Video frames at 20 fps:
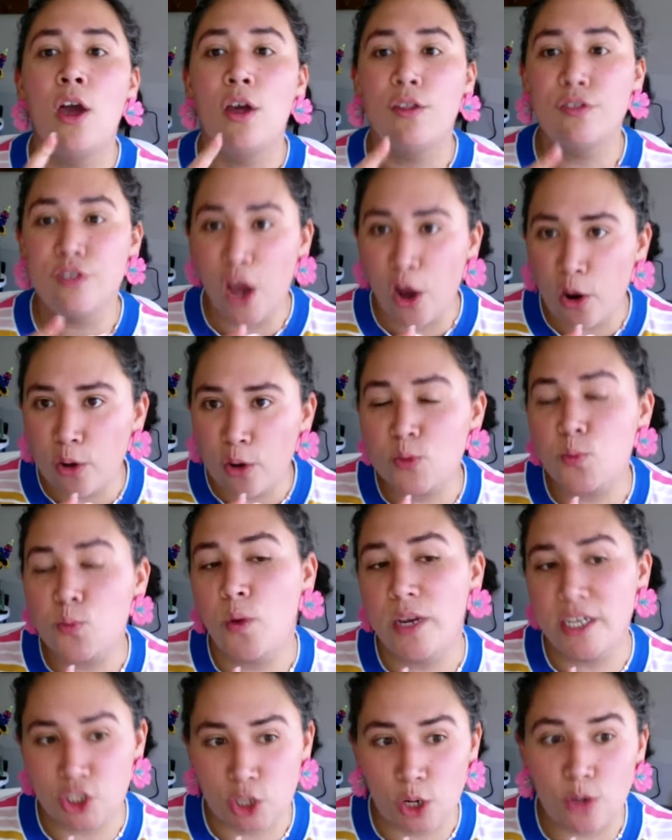Those
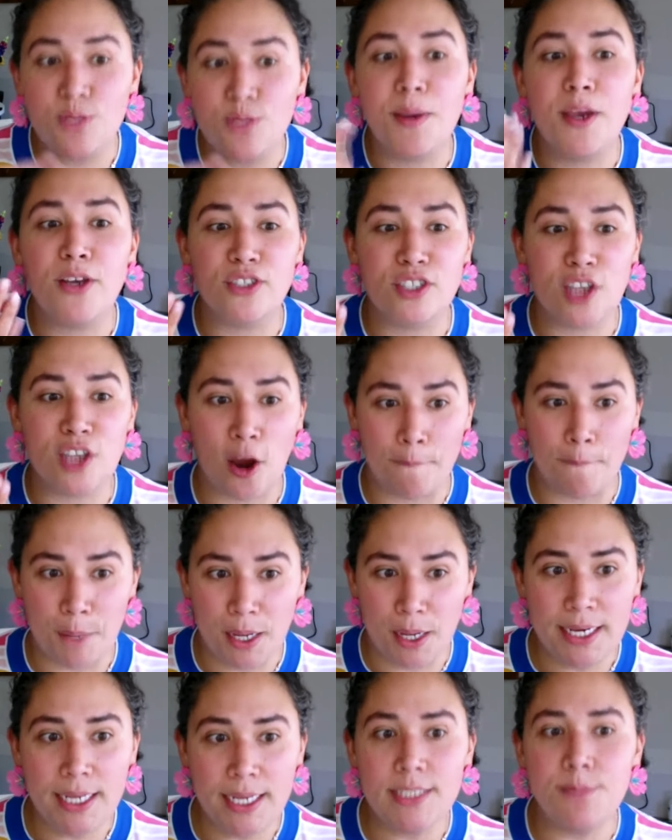we chose because they're
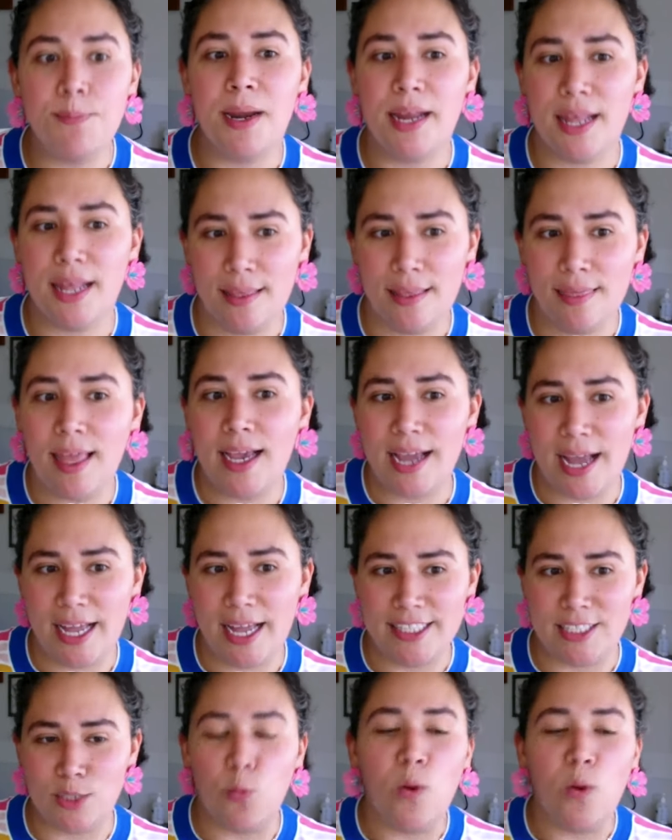abundant, but in the
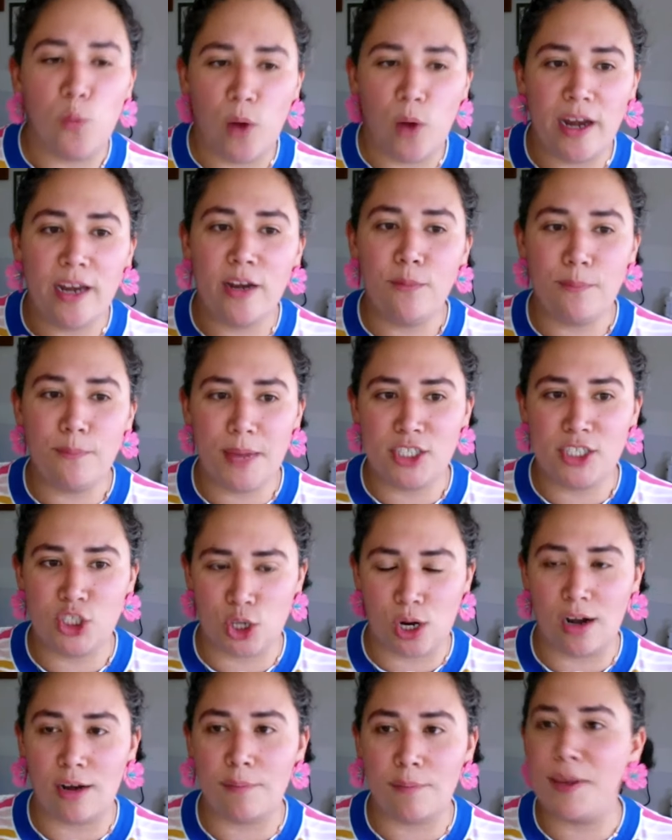guts, we wanted to make
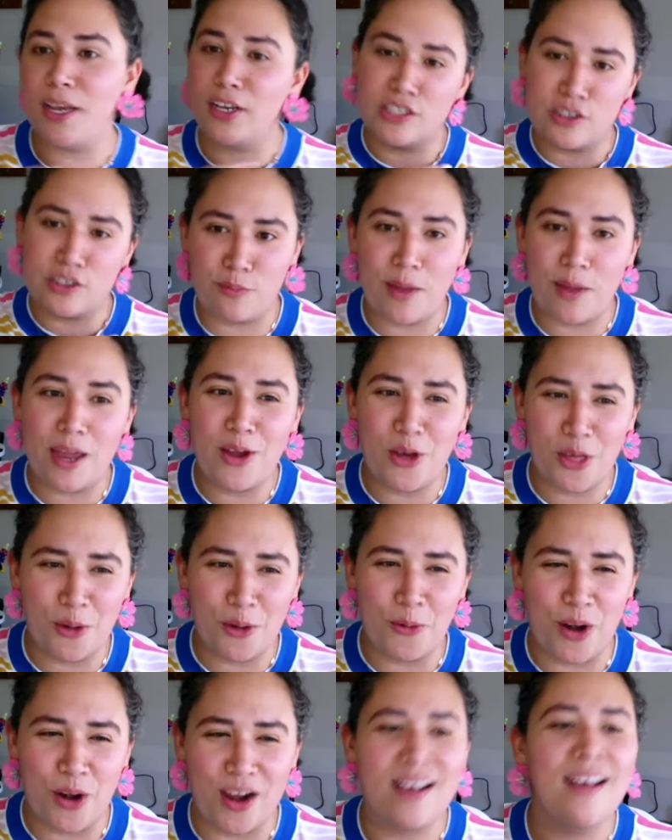sure, because of my other
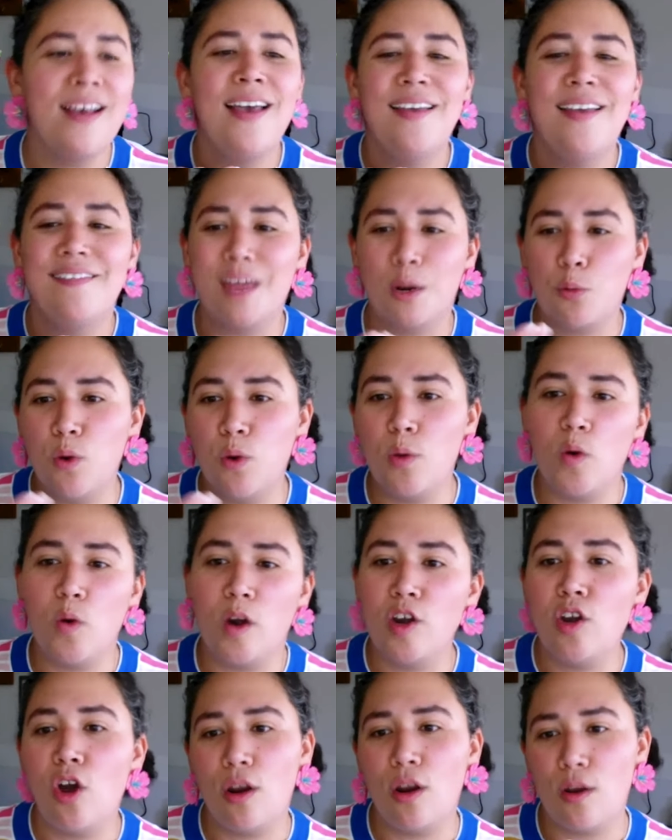work, that we were
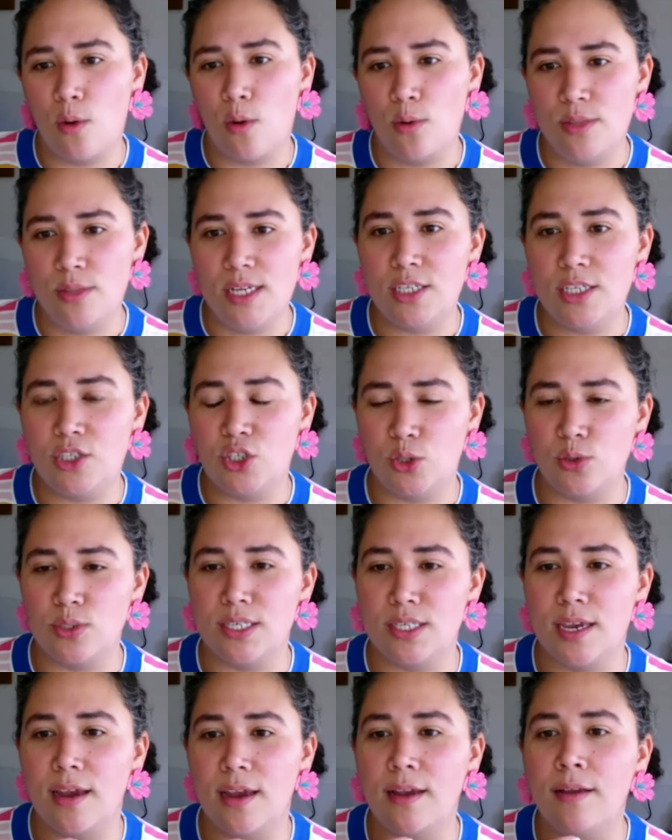not only
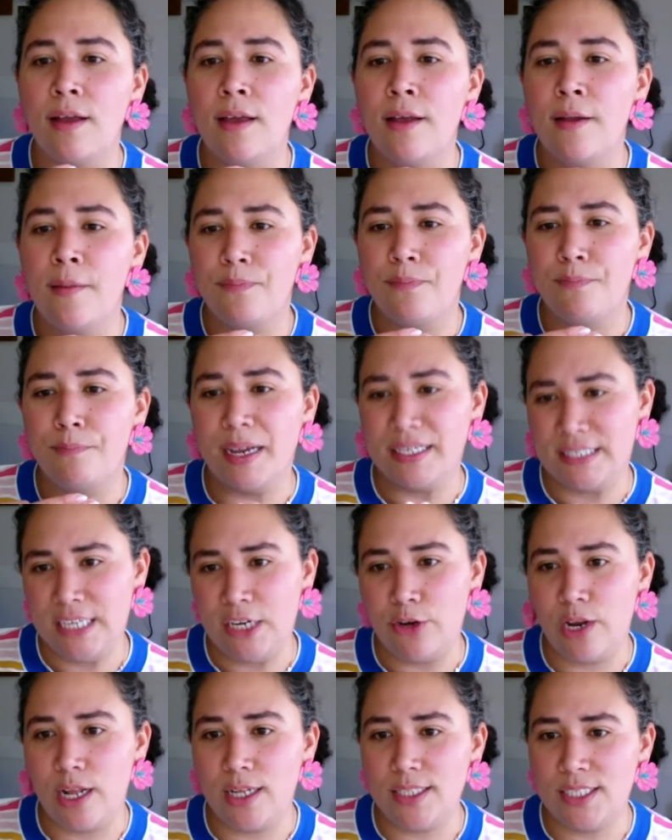choosing
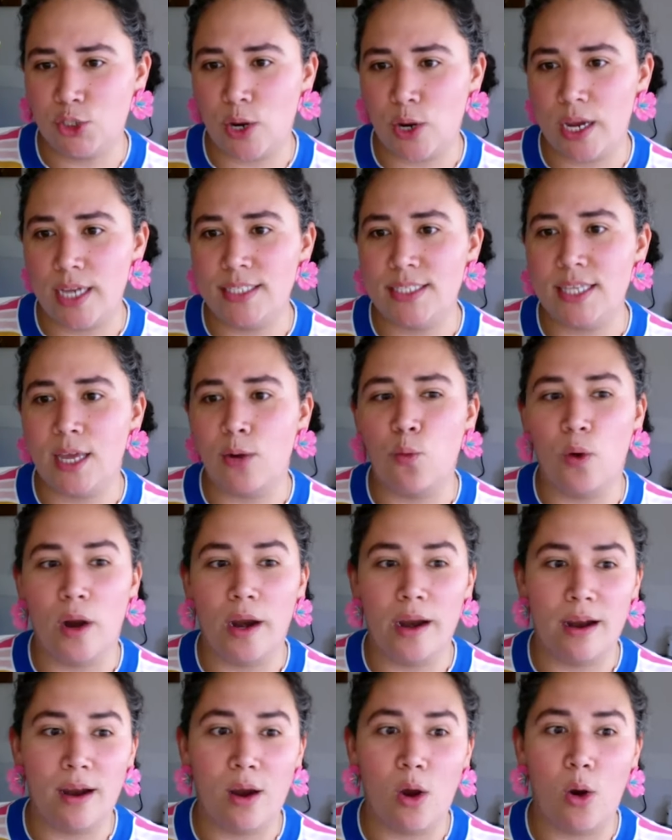bacterial strains that
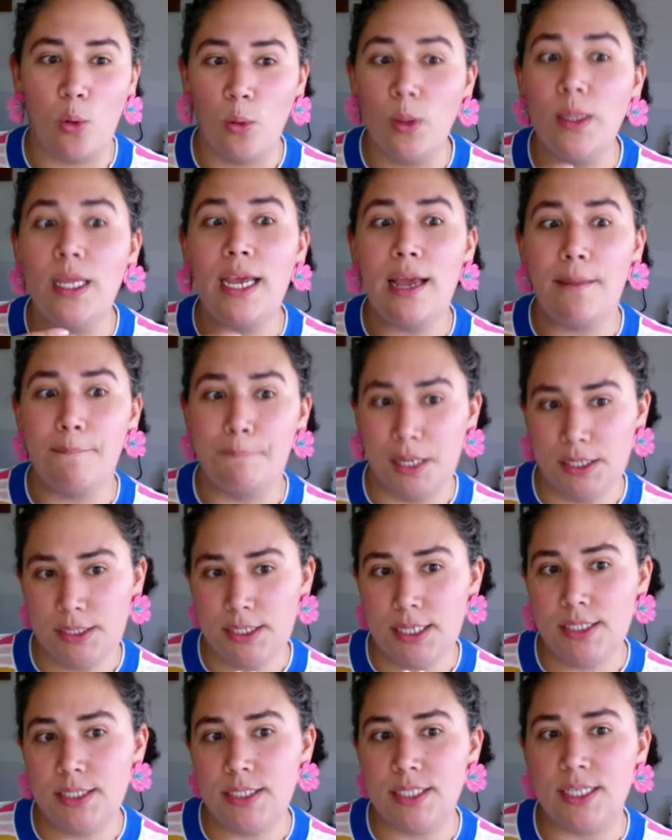were only
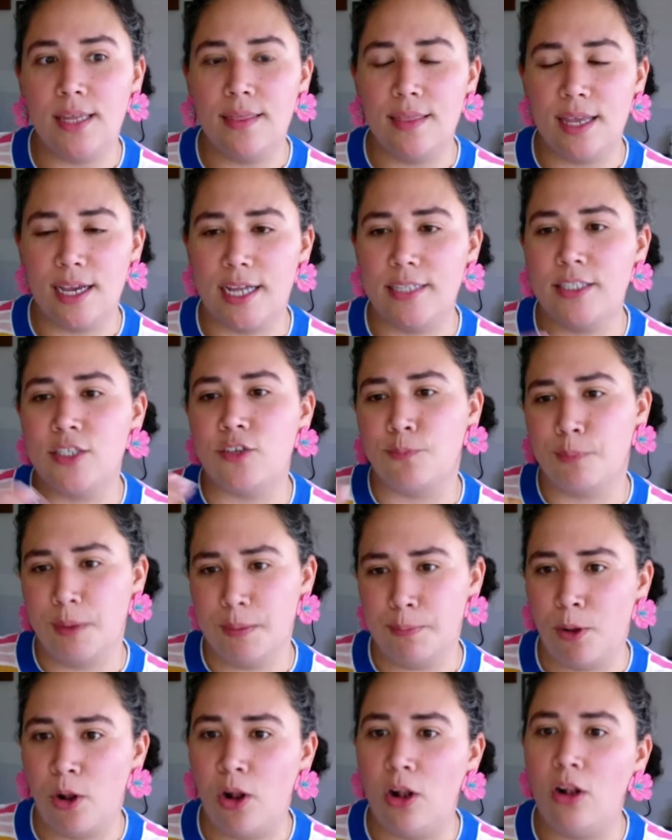abundant in the guts of
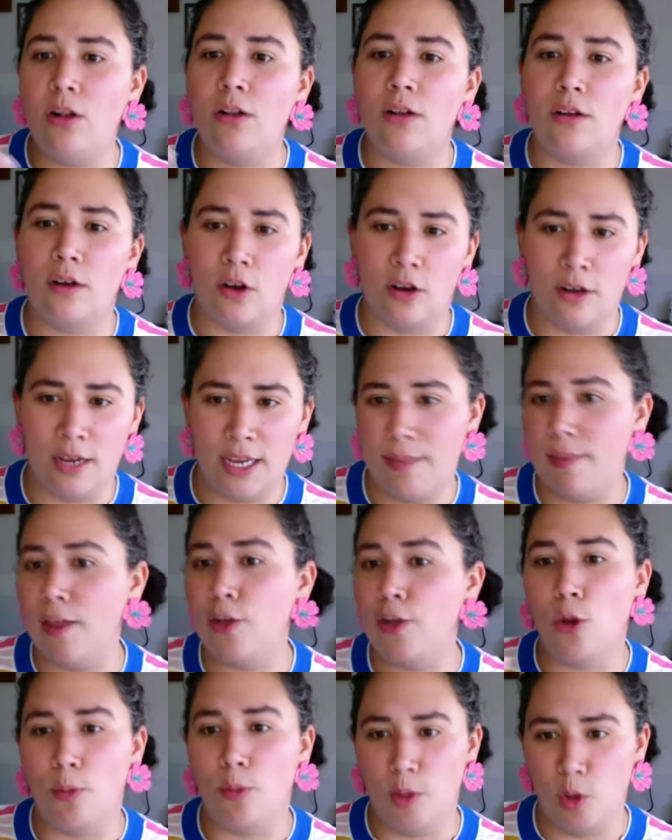people in the
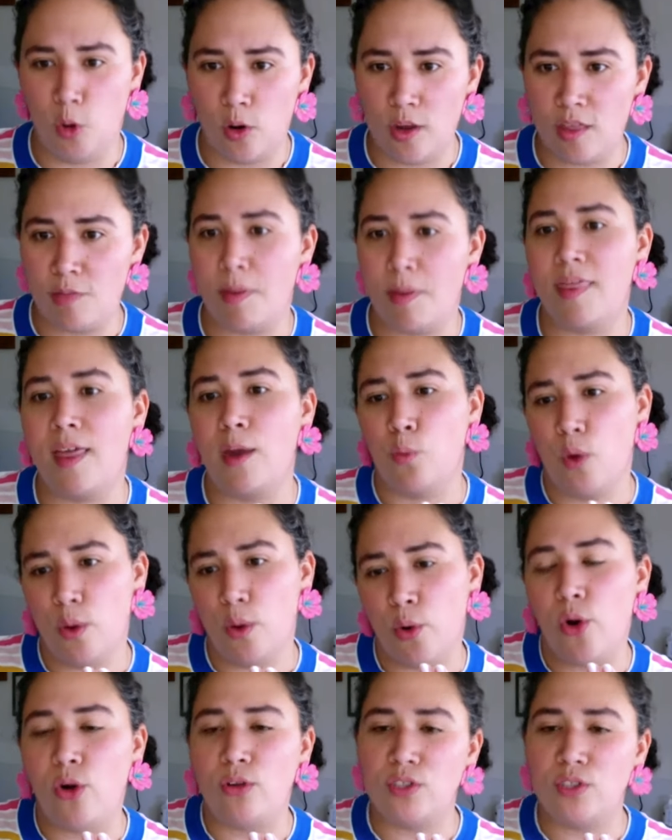global north, but that we
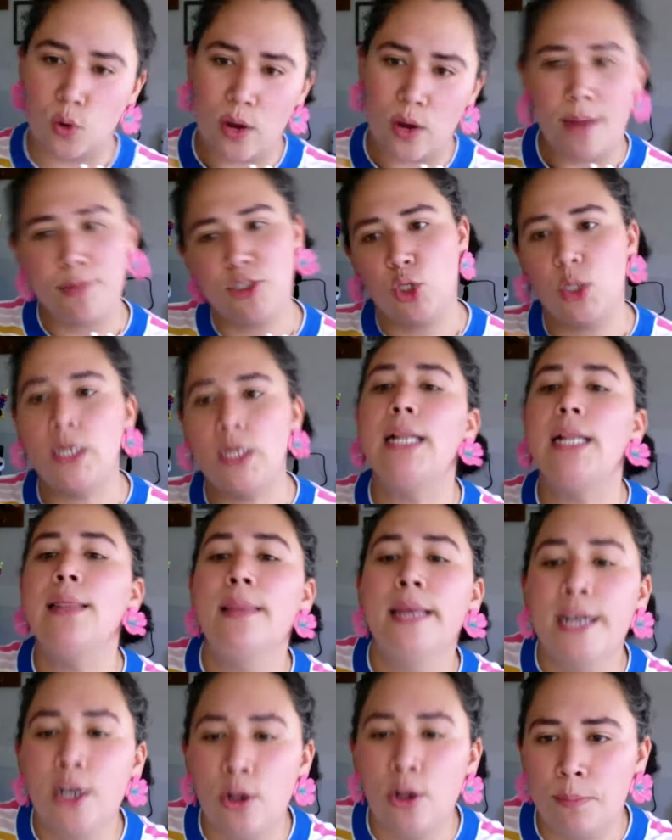were also capturing a
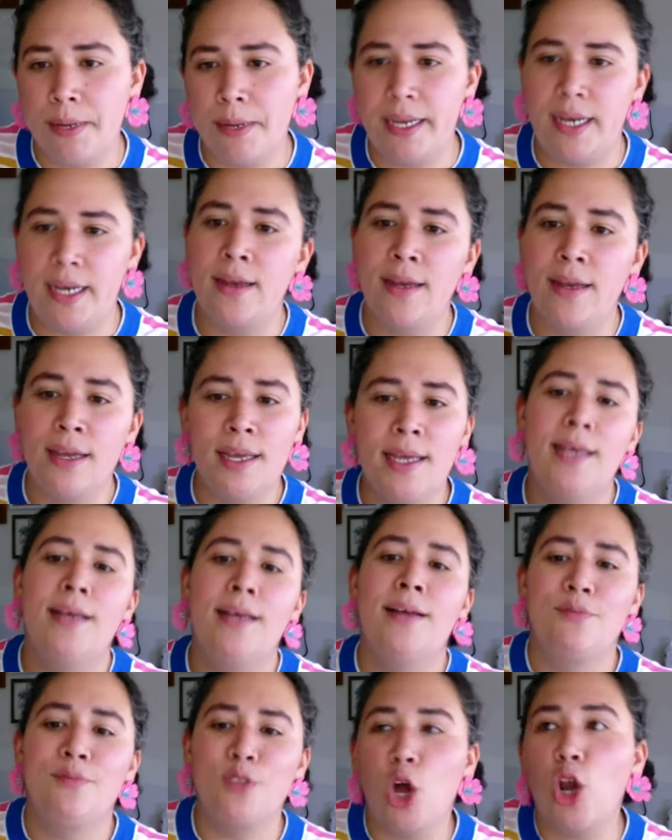little bit,
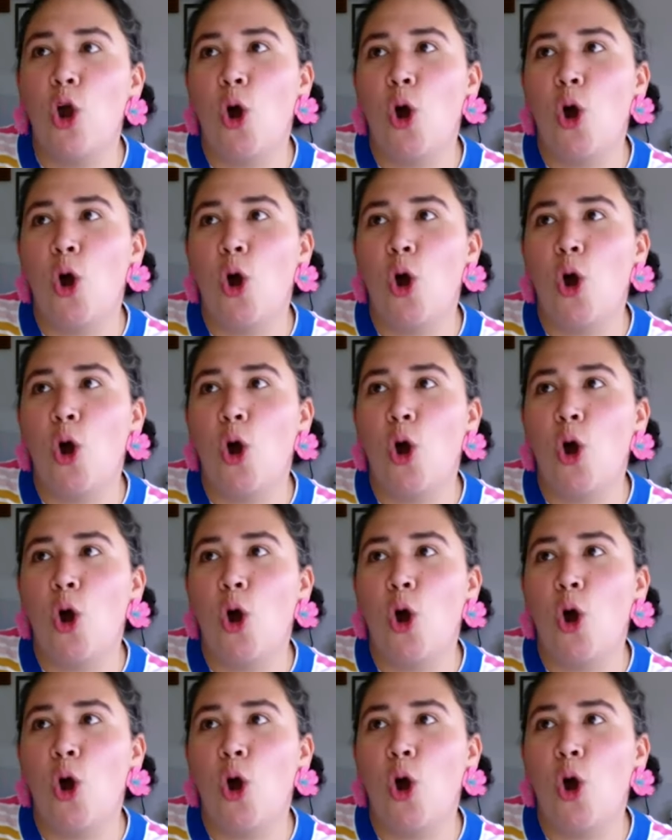not